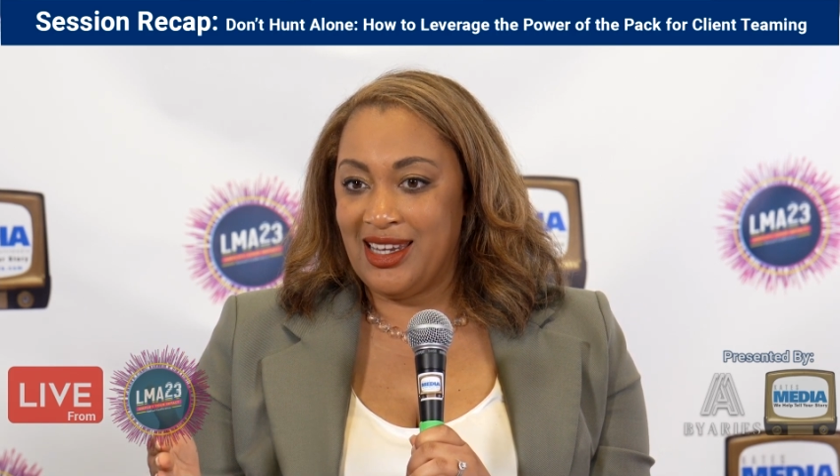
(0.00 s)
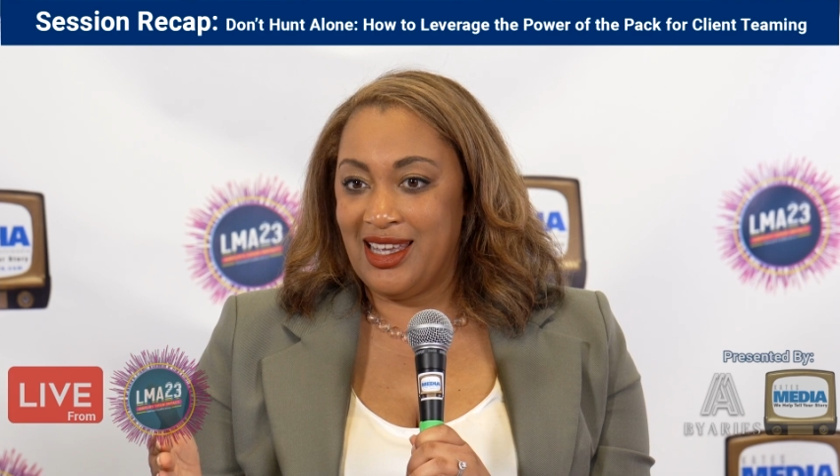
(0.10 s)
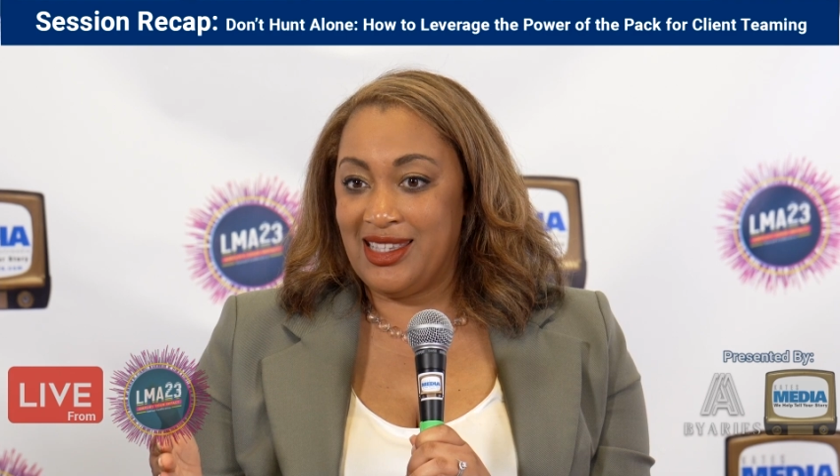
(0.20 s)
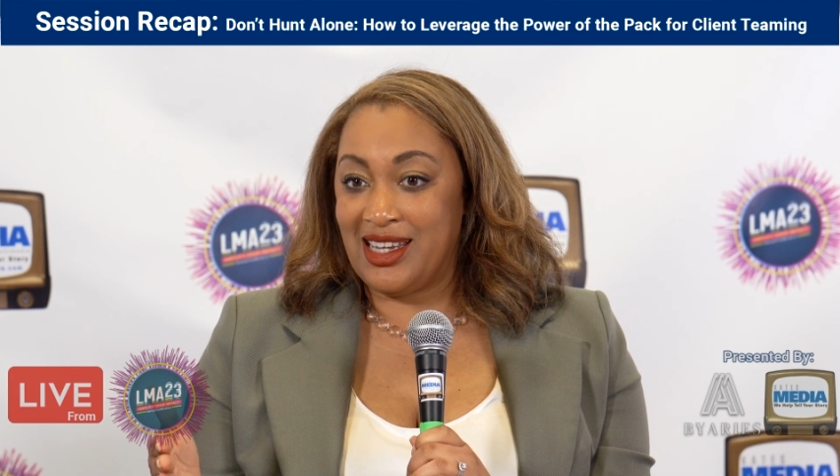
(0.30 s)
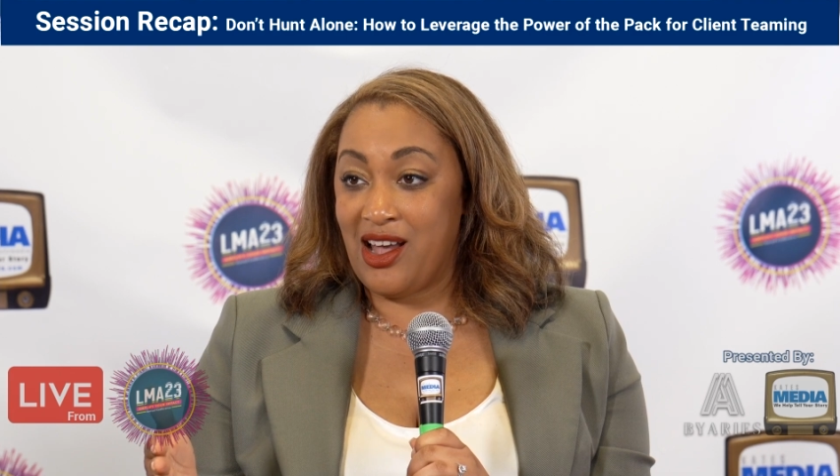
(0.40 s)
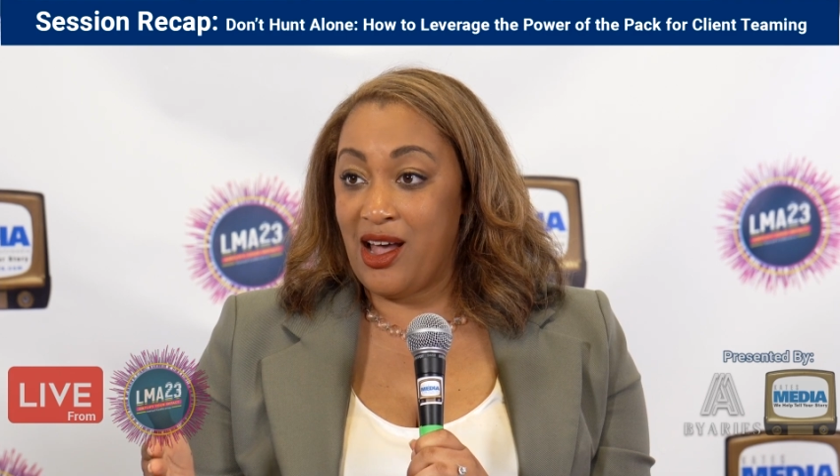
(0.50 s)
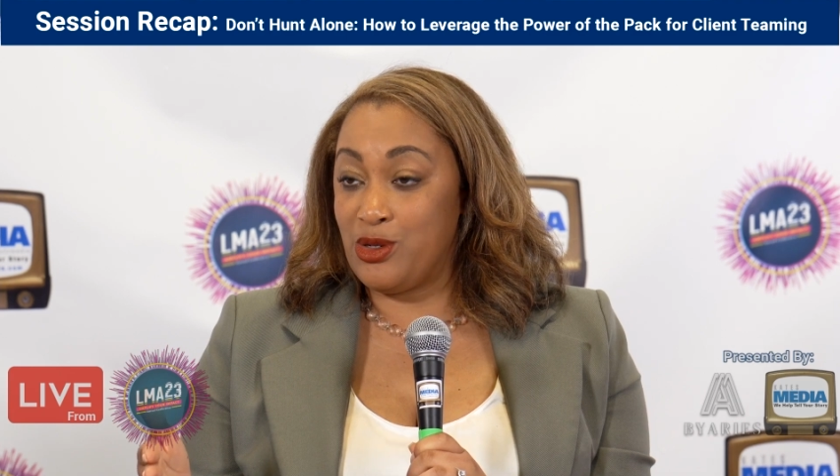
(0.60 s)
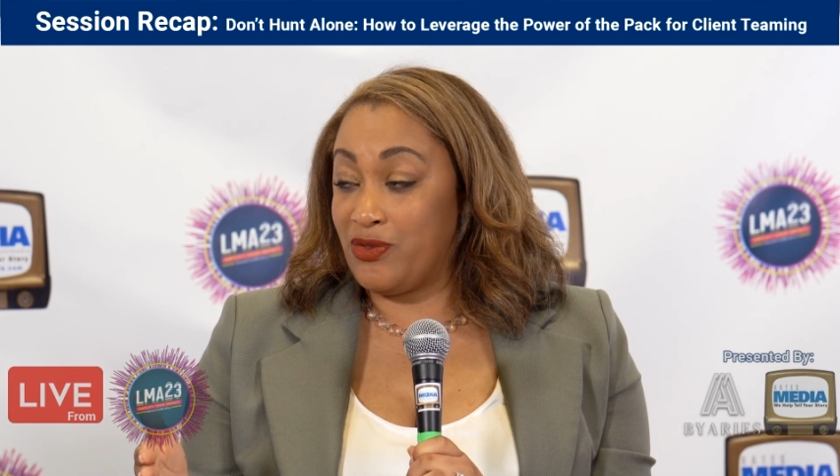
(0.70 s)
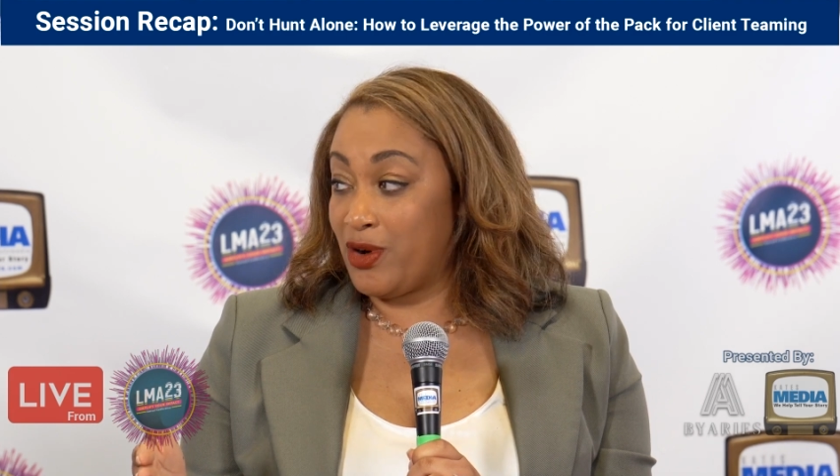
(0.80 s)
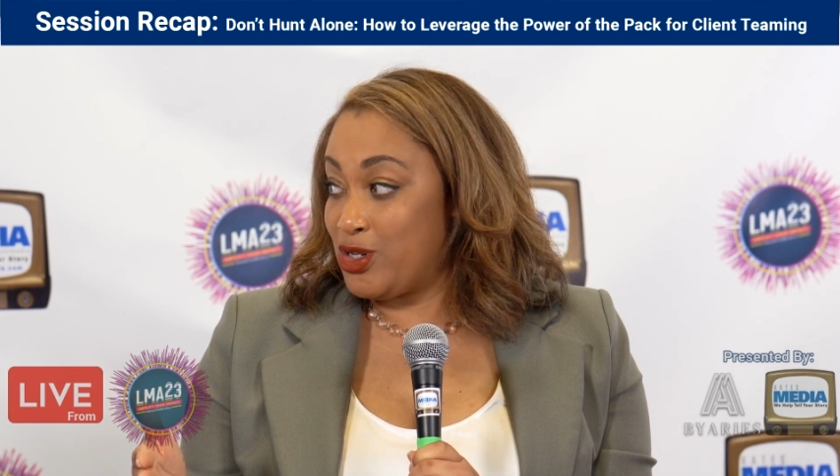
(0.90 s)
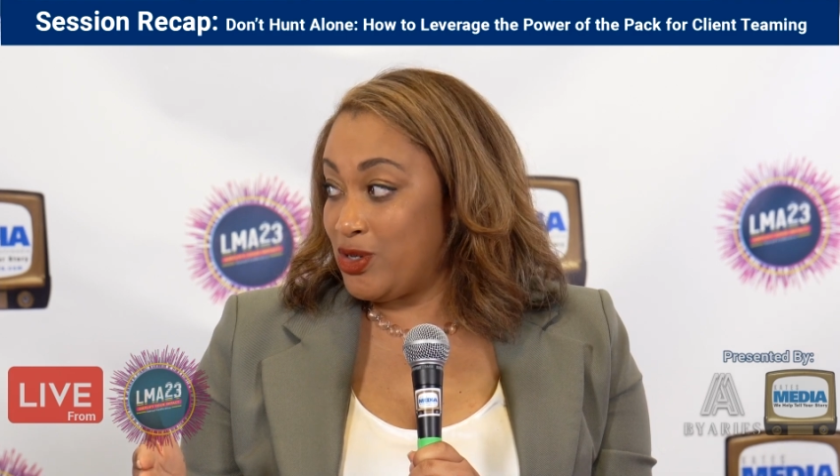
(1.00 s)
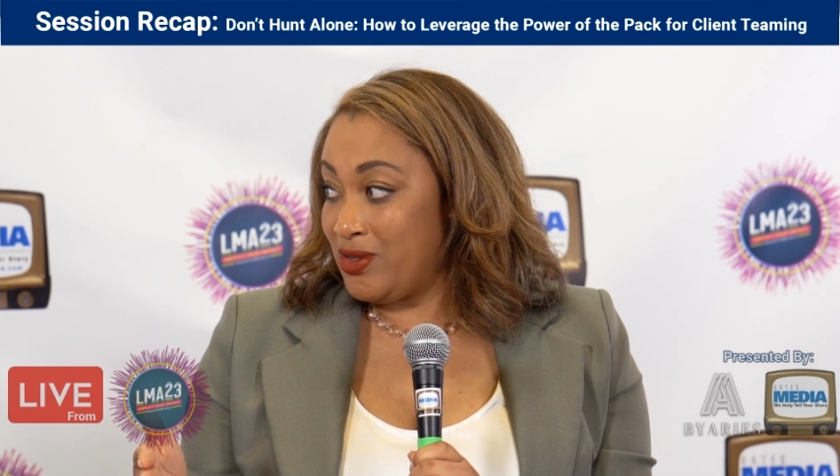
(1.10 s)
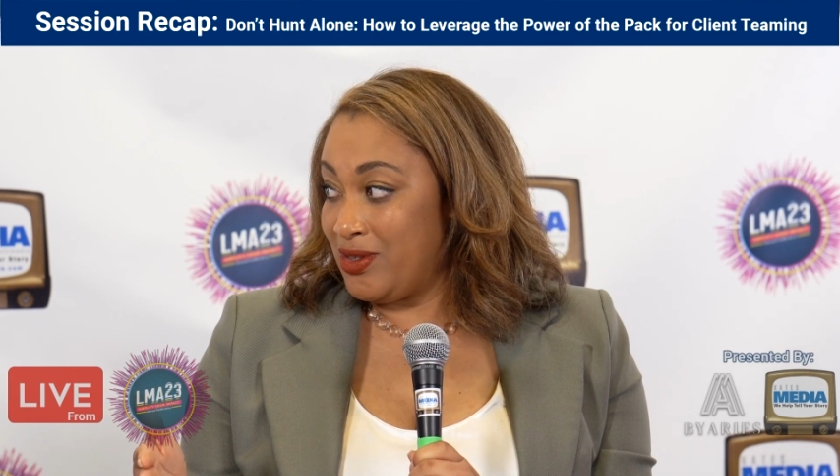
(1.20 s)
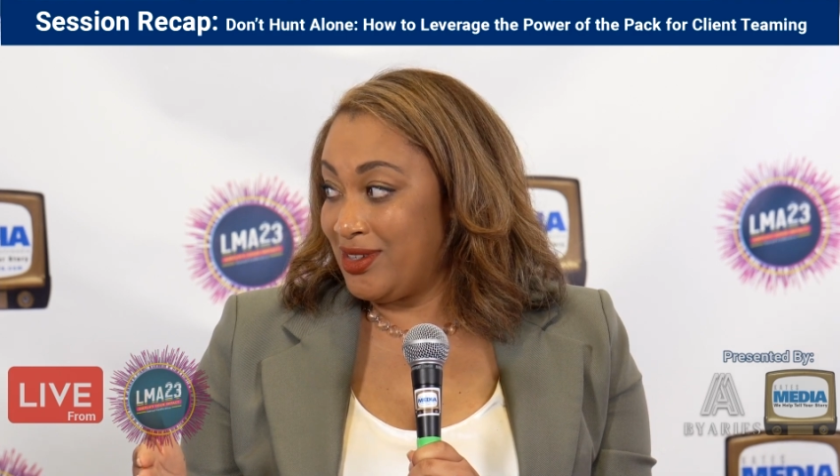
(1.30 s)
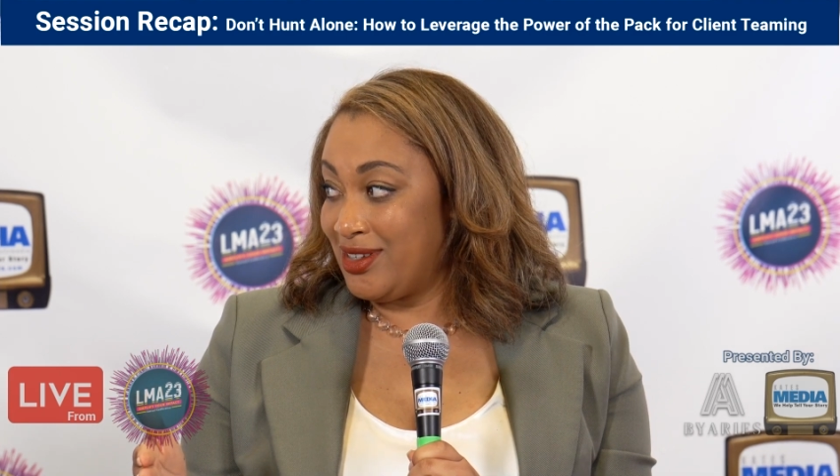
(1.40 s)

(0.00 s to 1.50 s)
is it controversial?